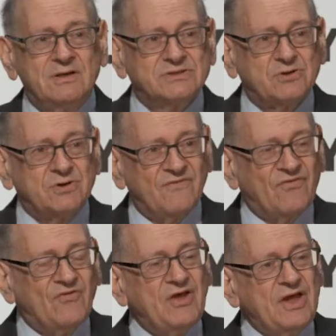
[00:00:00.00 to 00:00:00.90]
sort of
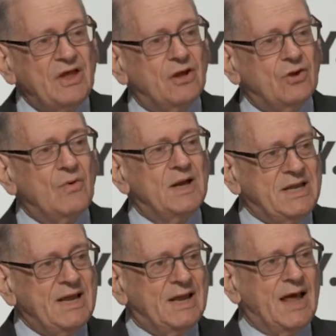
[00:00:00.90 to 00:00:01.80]
see a new
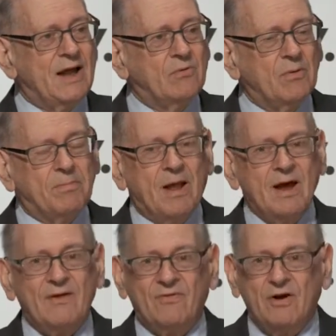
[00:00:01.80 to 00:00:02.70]
idea and how to apply
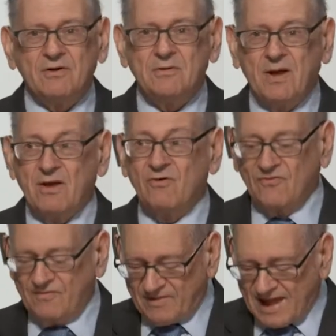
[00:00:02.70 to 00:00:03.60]
it there to make use
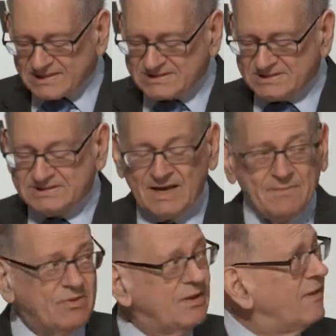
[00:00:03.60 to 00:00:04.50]
of it. That's the same
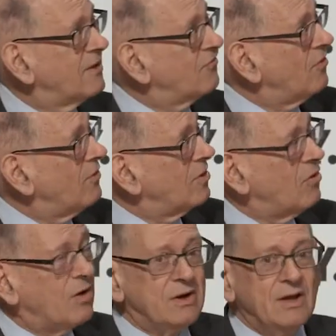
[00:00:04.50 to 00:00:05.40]
thing that's going
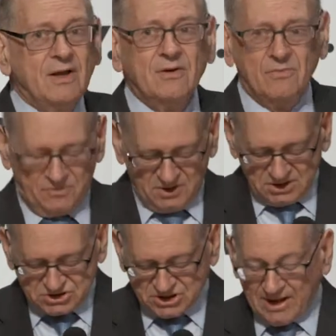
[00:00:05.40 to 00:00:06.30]
on with the
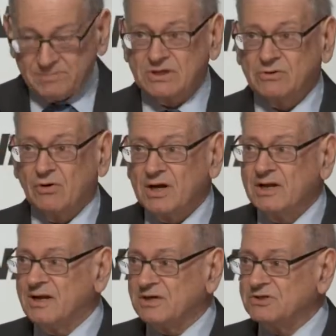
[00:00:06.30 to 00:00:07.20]
digital object
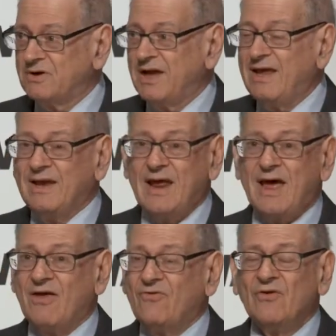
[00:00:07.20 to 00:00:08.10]
architecture. It
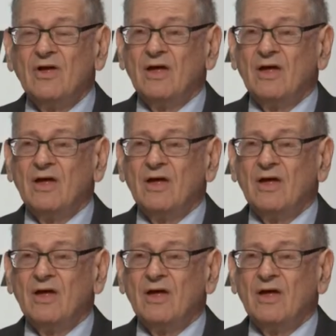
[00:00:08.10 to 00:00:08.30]
has